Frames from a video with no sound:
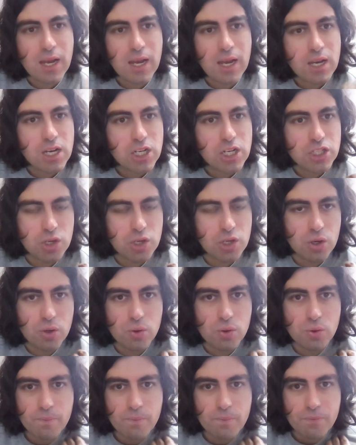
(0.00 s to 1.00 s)

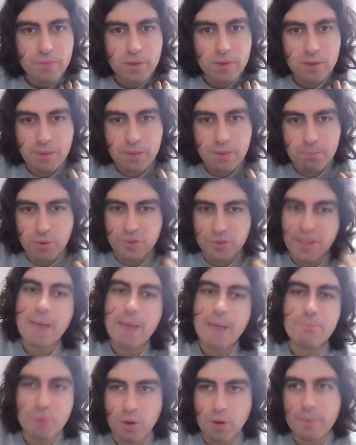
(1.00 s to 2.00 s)
So, but
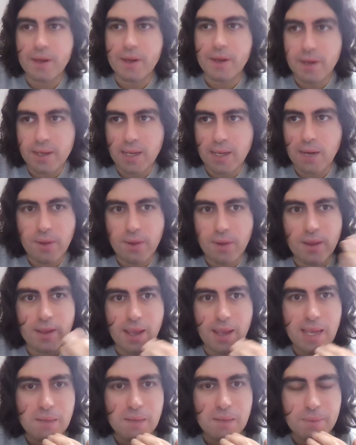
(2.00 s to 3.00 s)
they're probably going to get
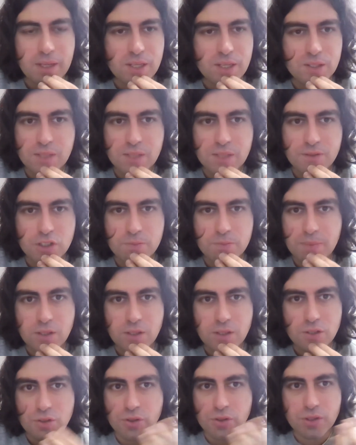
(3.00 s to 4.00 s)
relegated because they've just been
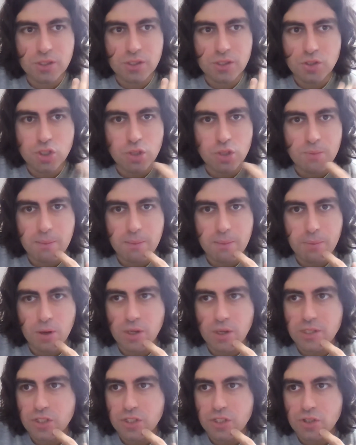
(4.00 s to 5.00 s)
deducted too many
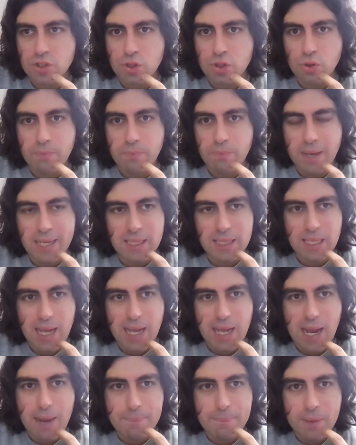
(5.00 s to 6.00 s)
points. It's too big, the
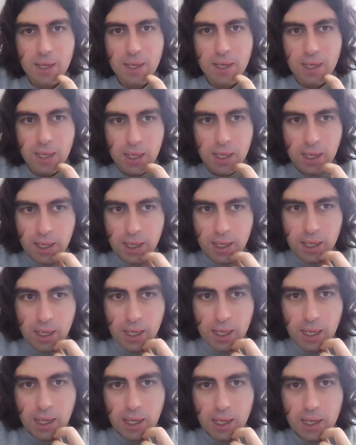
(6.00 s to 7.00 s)
gap.
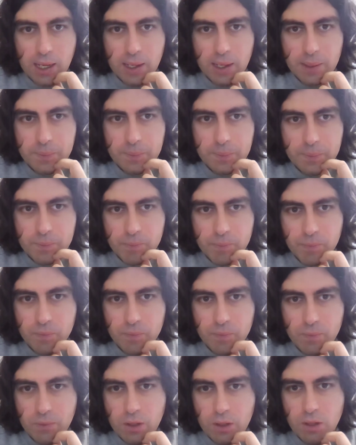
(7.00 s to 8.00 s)

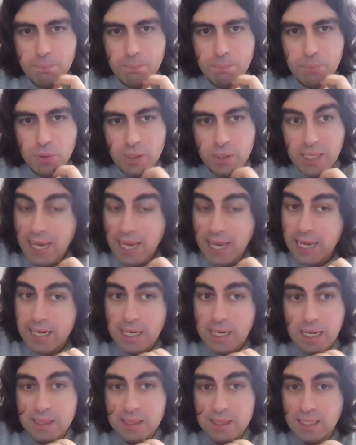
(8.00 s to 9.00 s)
But yeah,
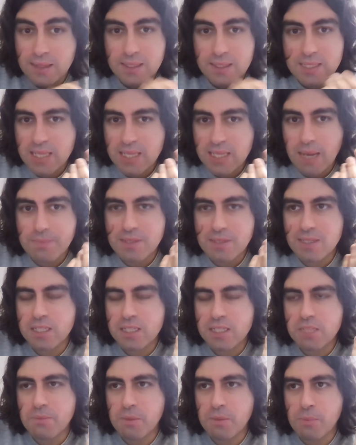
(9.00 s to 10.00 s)
I think the
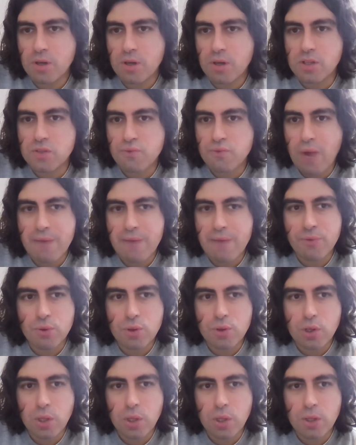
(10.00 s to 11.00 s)
skepticism amongst rival
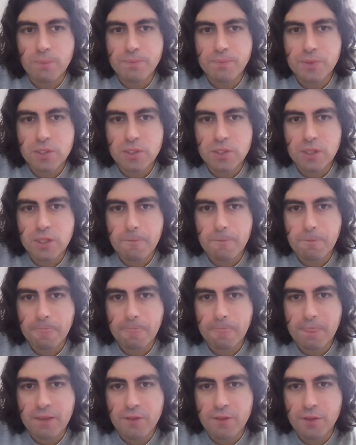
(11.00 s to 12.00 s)
clubs
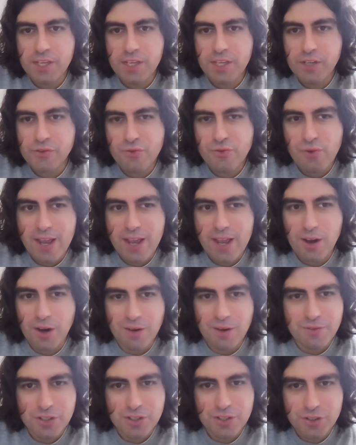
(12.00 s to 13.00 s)
that these
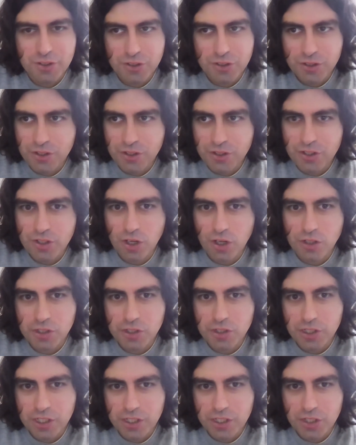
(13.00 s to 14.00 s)
write-offs are just
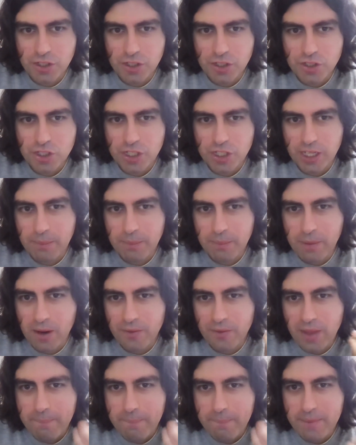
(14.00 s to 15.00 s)
dodgy about
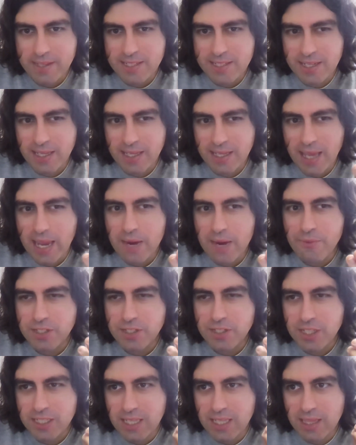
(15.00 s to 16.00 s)
their missing gate
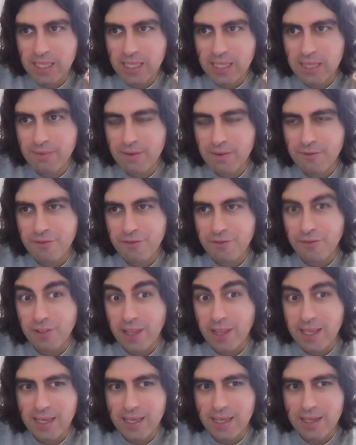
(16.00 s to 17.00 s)
receipts. I think they've
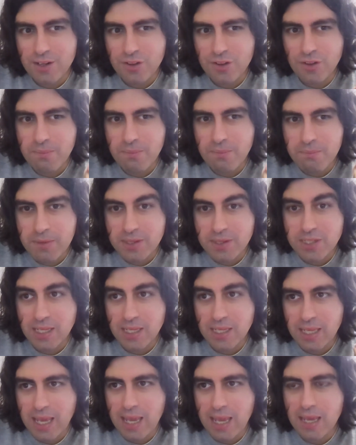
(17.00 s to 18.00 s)
inflated the
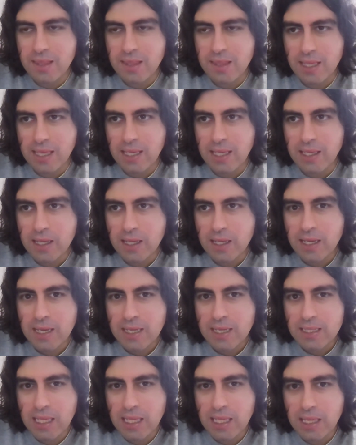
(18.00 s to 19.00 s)
missing gate, the
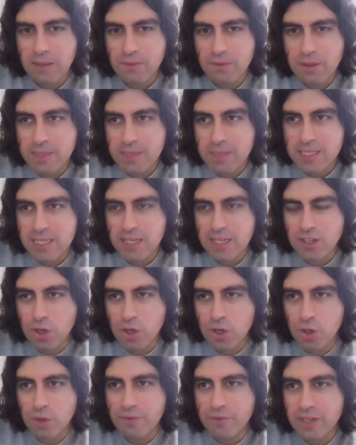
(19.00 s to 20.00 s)
missing
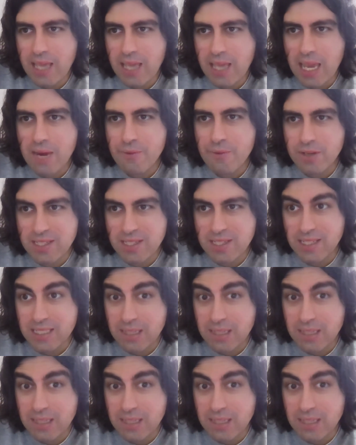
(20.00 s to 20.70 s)
COVID gate receipts.